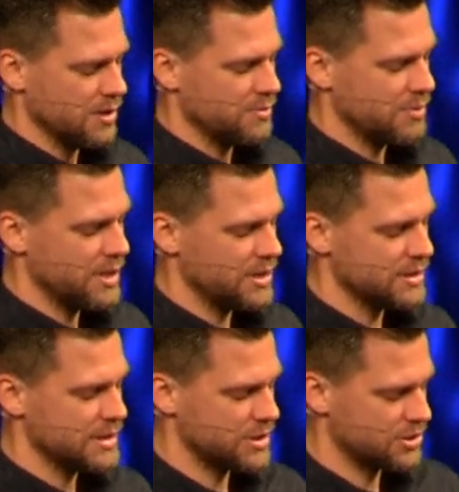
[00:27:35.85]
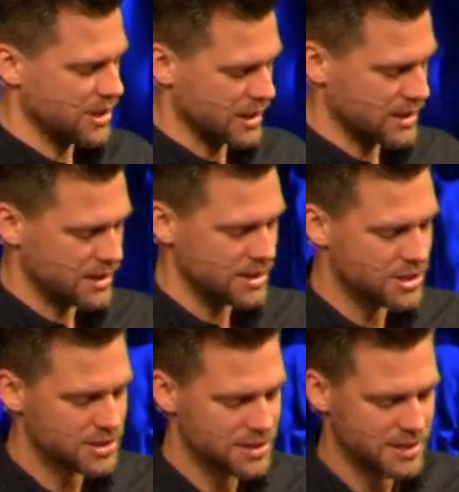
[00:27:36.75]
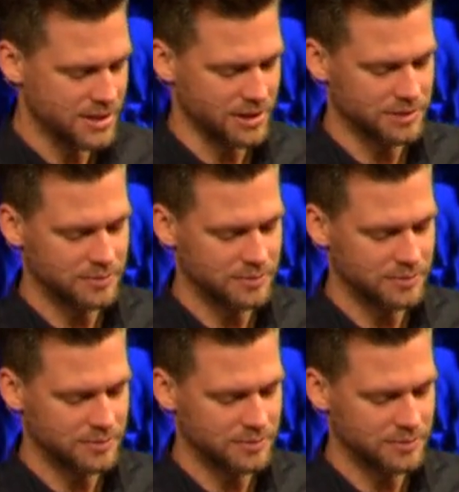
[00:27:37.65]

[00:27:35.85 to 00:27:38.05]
But here's the trick, and here's the deal,